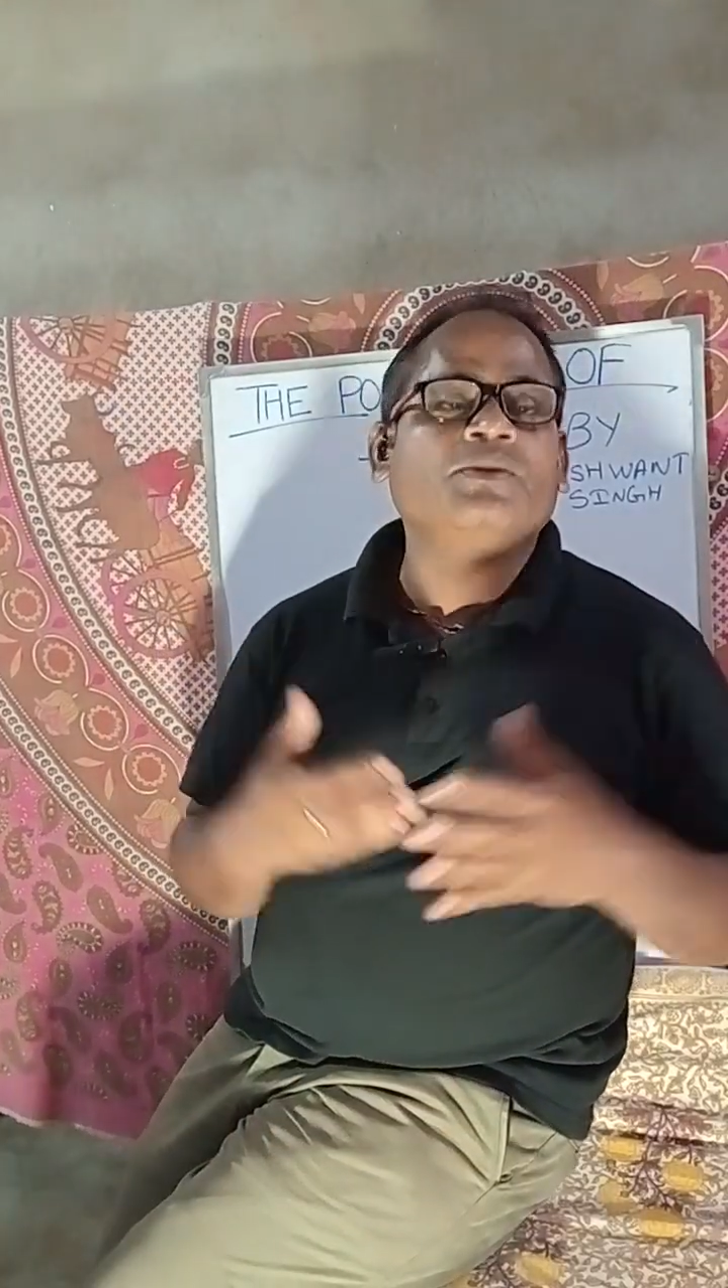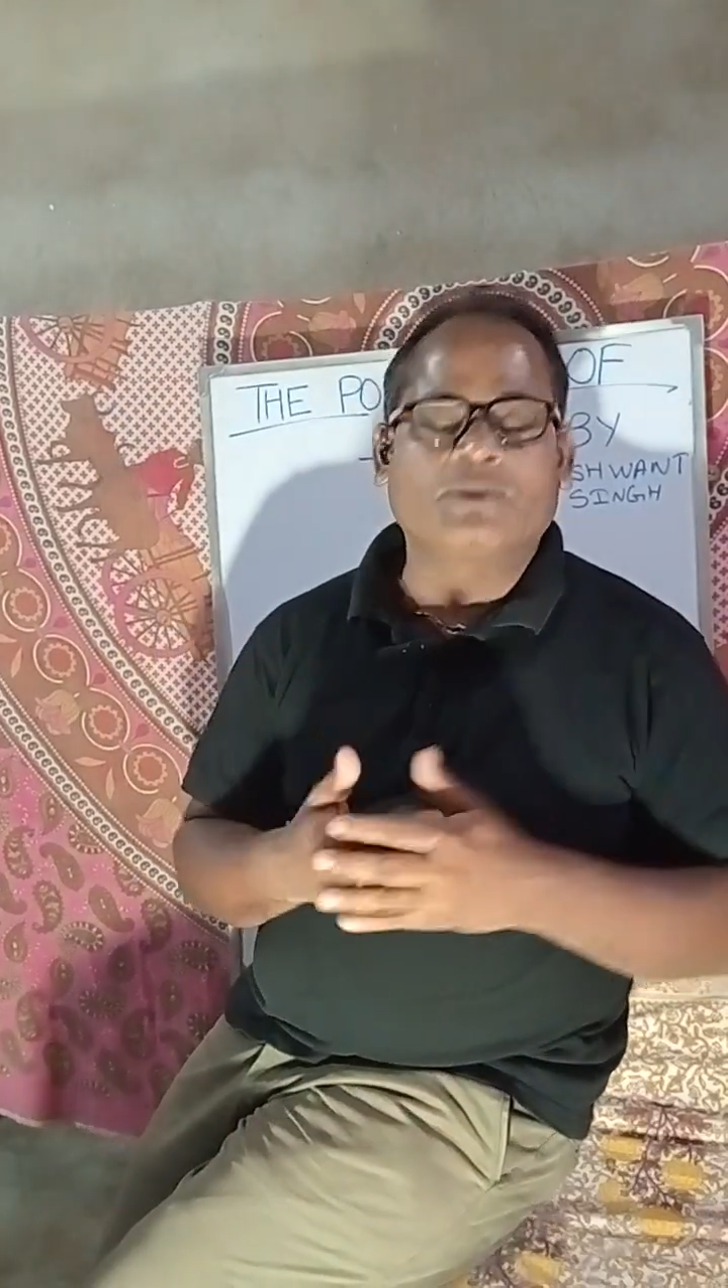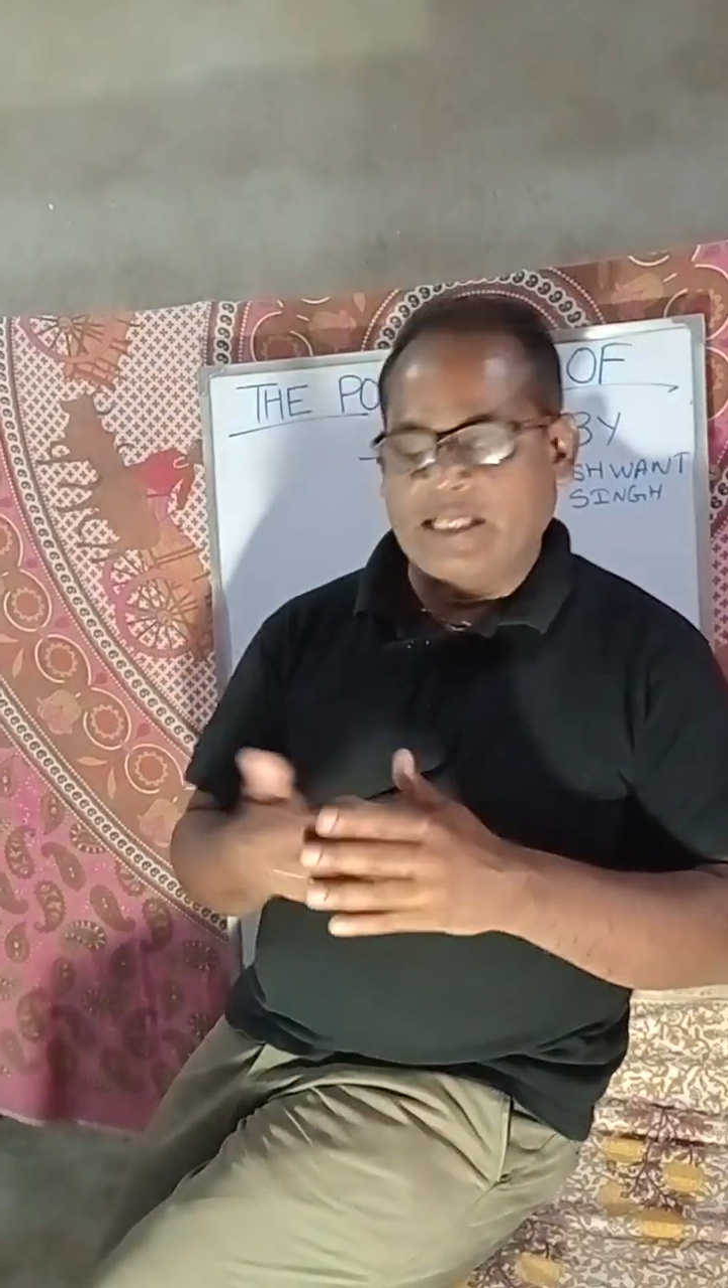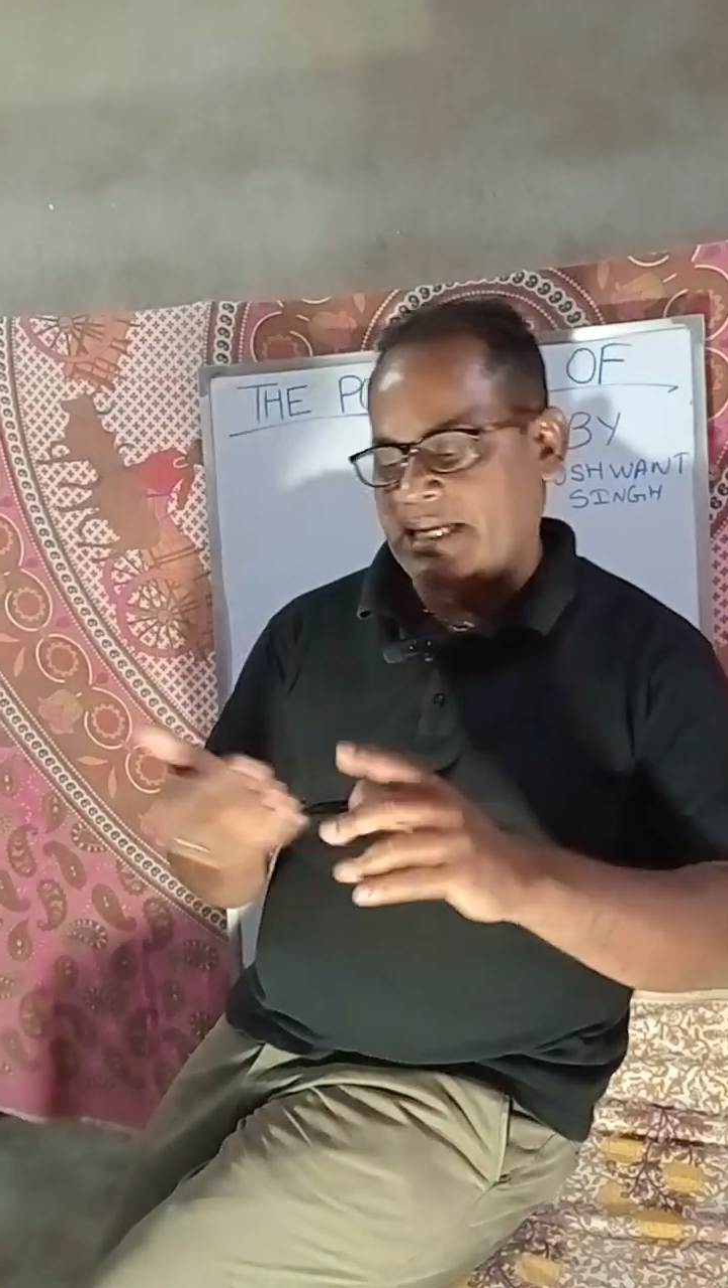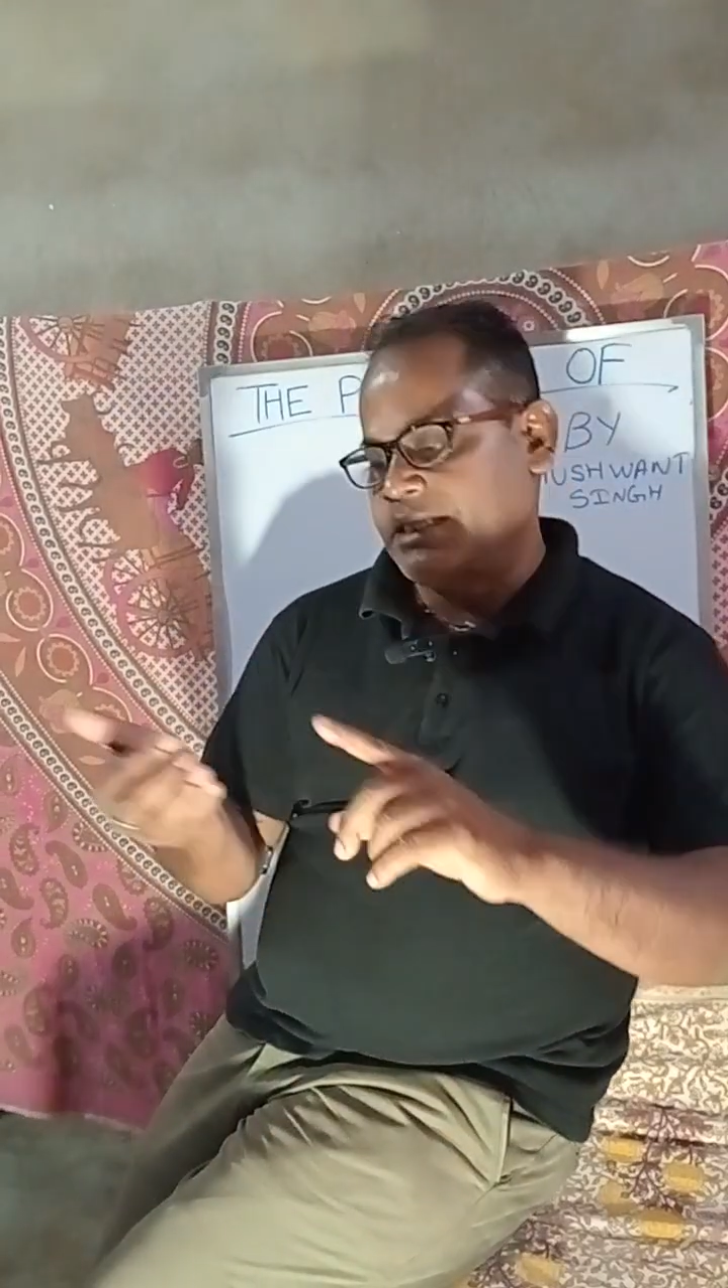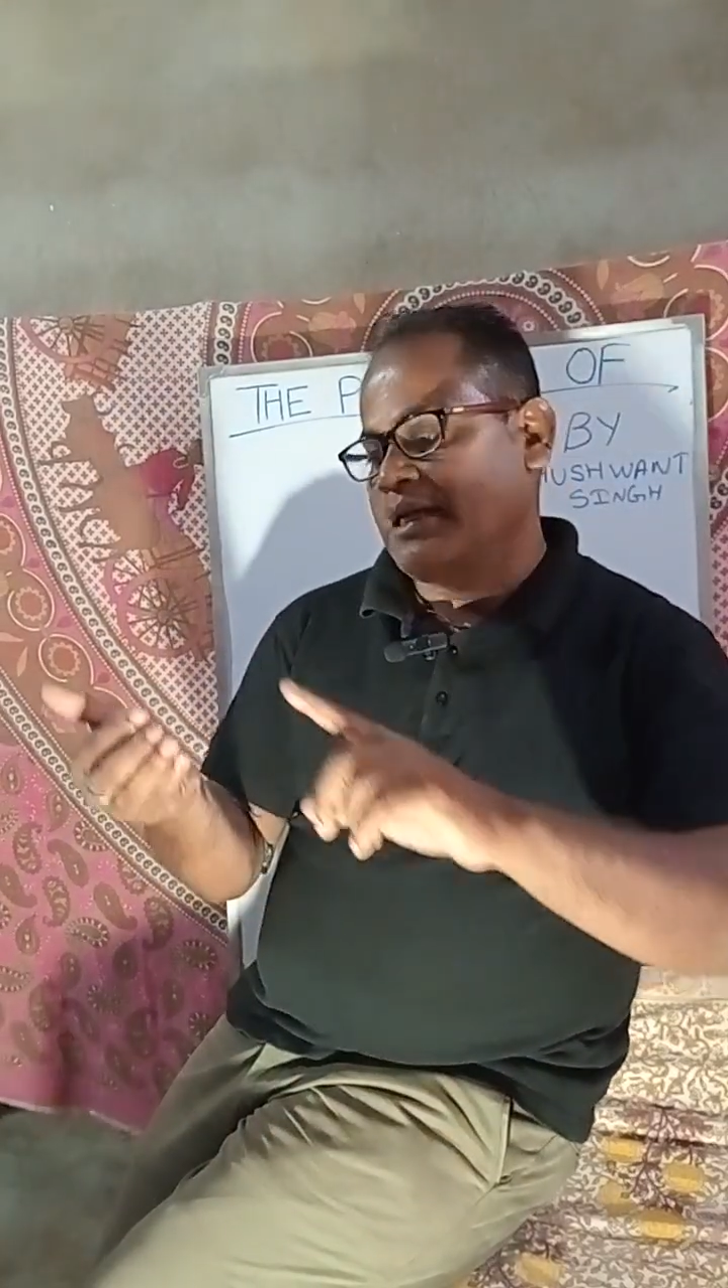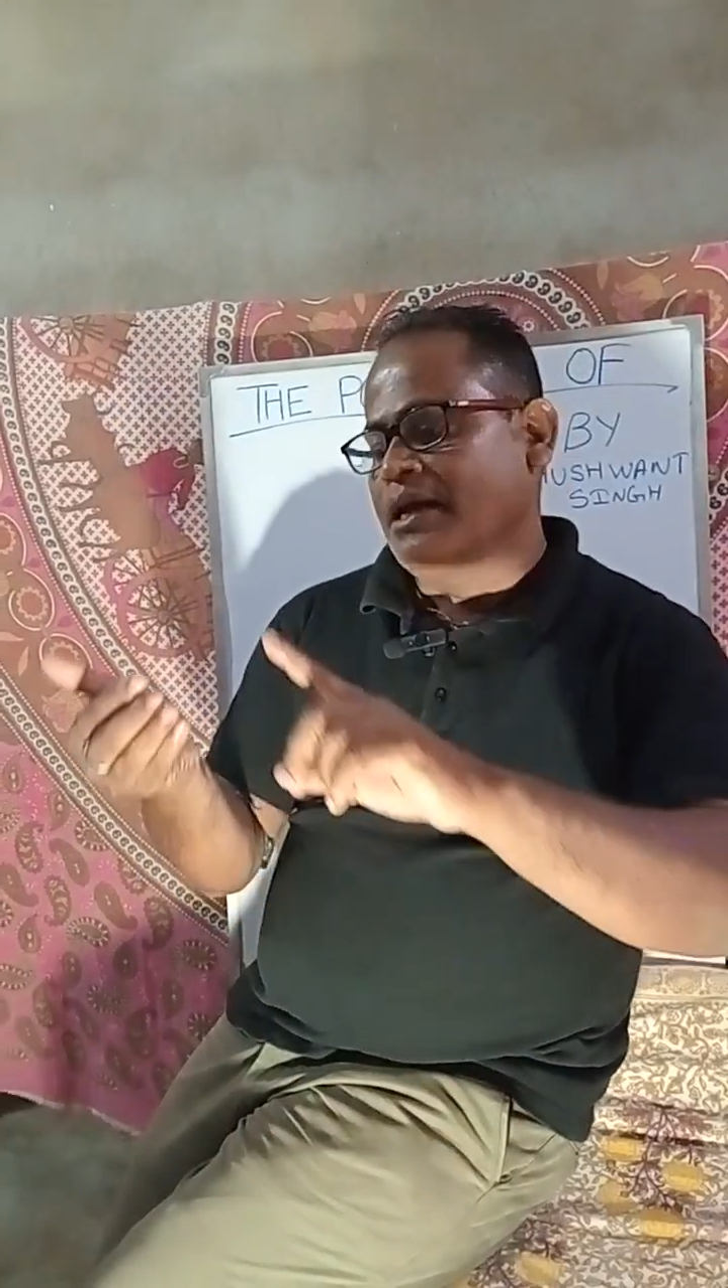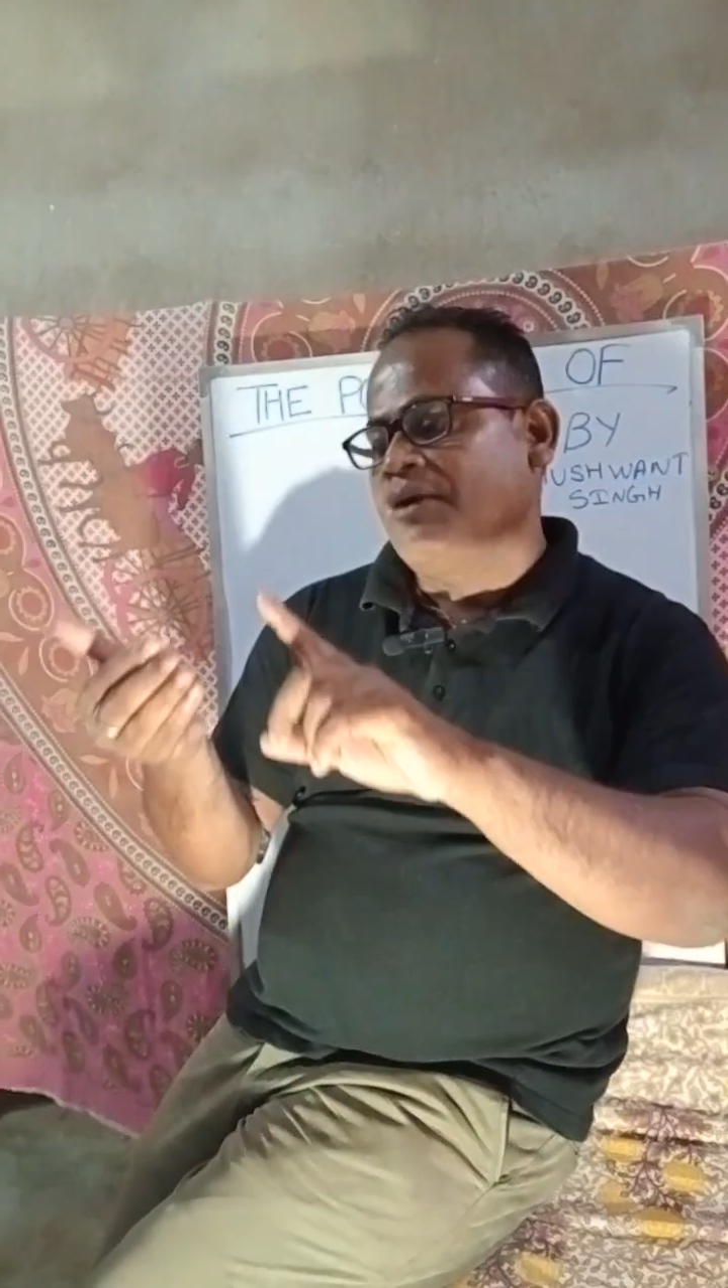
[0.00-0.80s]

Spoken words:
looked like.